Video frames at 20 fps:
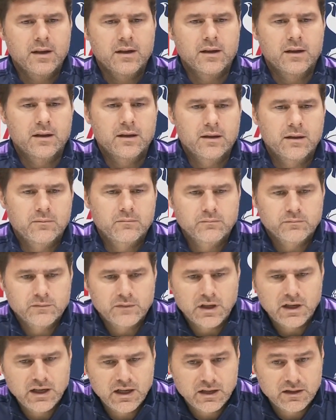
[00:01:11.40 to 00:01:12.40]

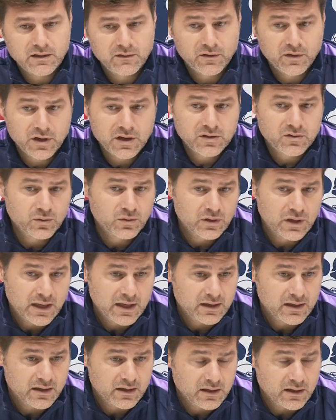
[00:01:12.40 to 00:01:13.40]
The negative result,
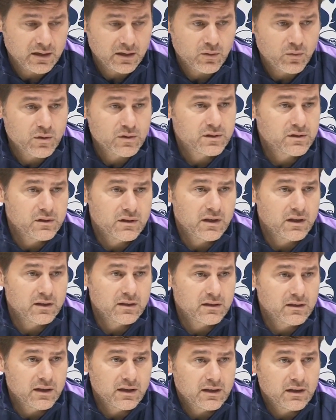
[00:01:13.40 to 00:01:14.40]
like was
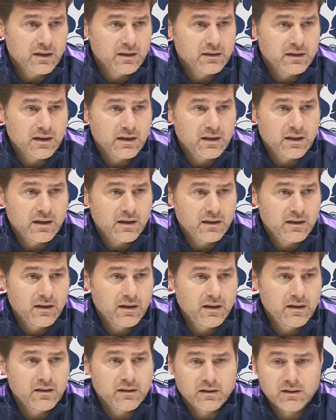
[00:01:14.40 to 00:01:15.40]
the another
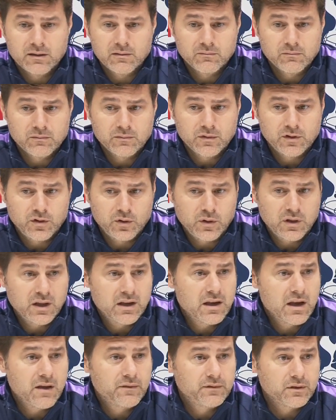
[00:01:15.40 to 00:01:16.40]
day, 3
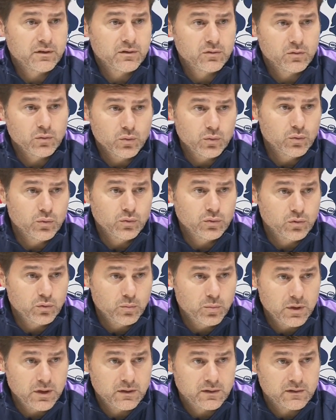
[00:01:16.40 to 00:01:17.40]
days after to
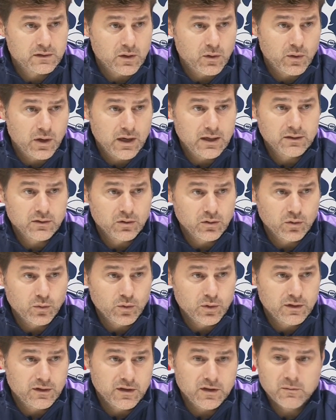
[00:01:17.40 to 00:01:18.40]
beat Southampton
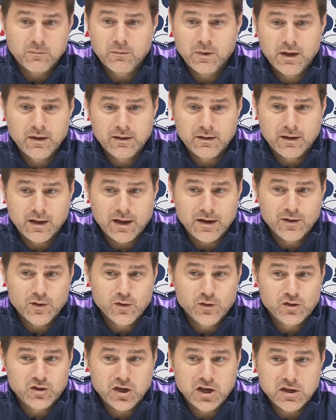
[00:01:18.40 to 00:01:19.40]
with 10 men,
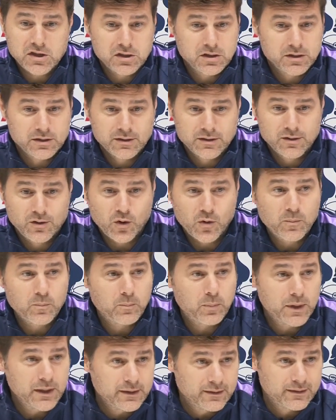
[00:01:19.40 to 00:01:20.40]
cannot change
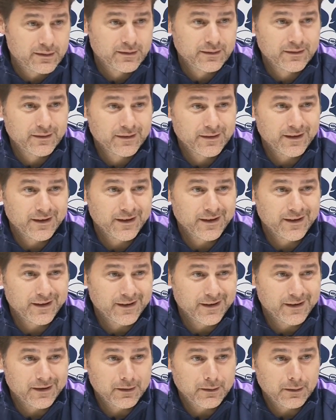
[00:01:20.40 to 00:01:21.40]
complete
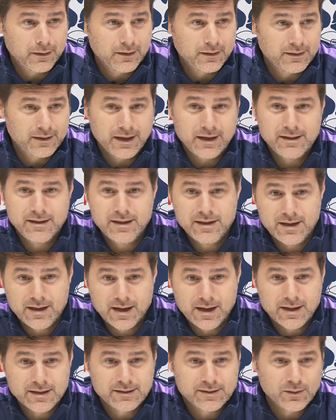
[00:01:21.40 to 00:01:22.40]
the
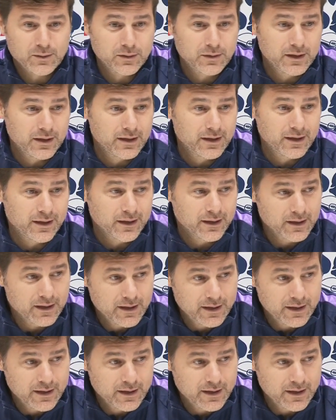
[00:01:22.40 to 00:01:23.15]
ideas or the